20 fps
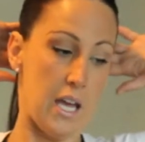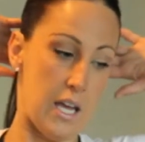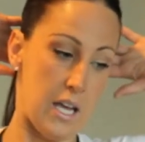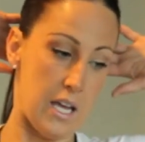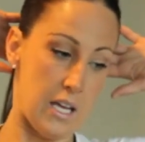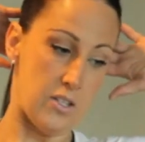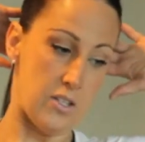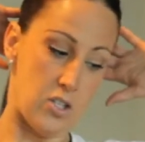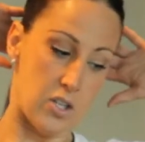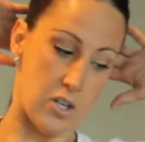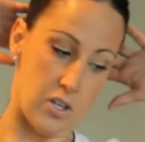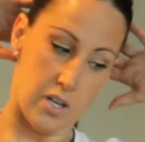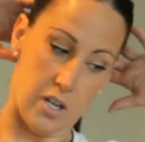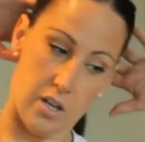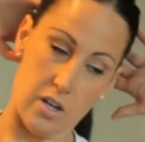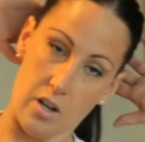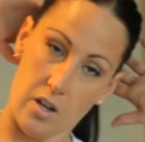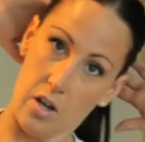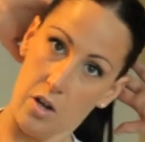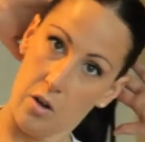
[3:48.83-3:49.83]
is you're going
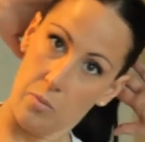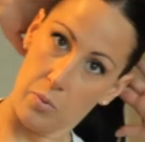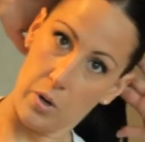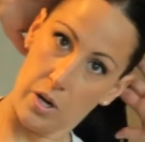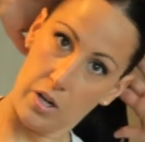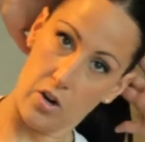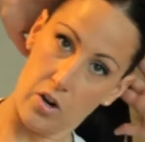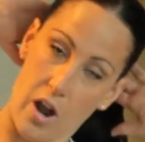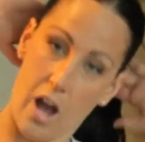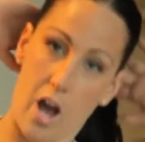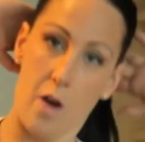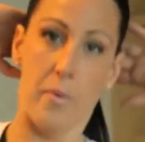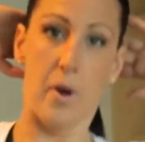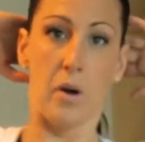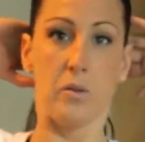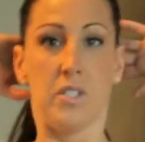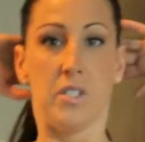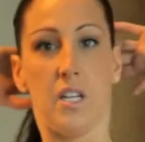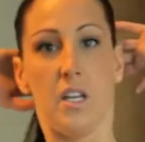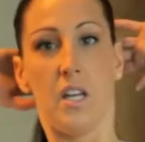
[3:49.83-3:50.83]
to bring your
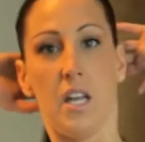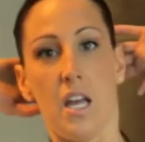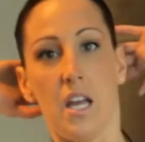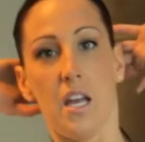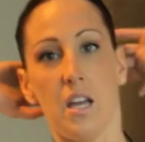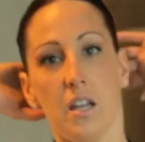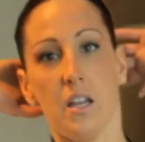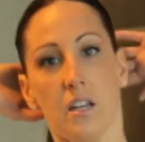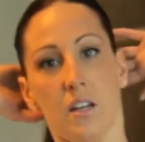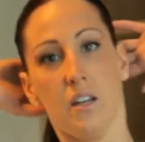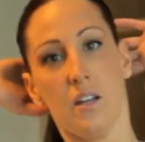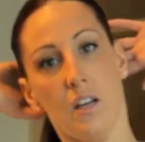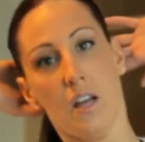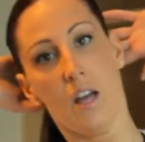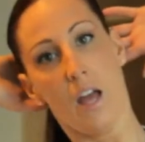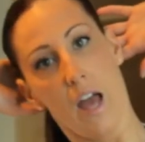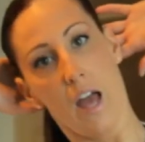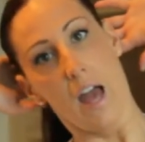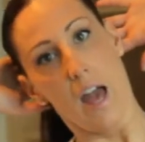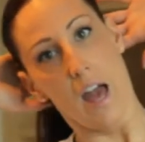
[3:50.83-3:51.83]
elbow to knee
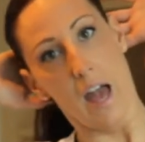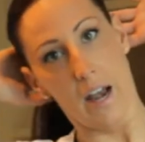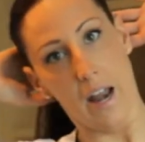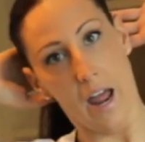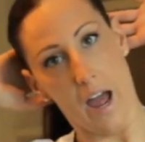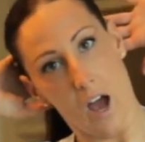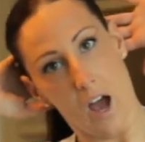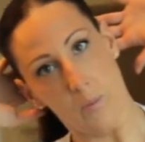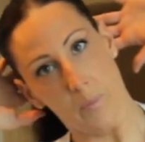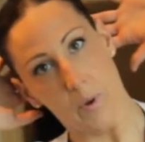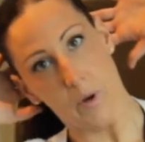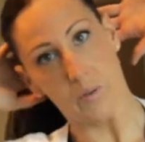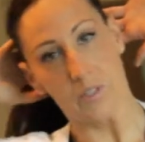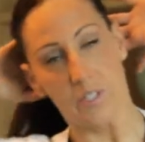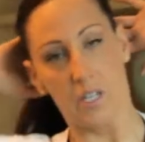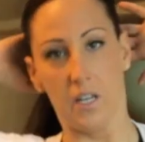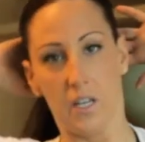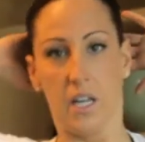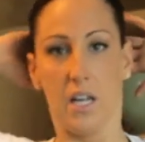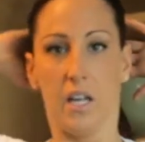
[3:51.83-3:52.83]
and elbow
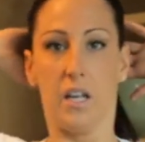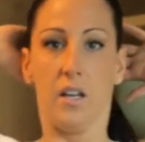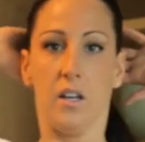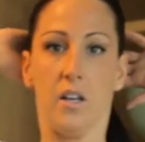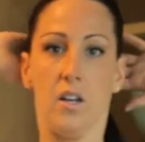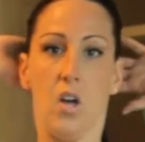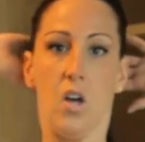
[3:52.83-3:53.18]
to knee.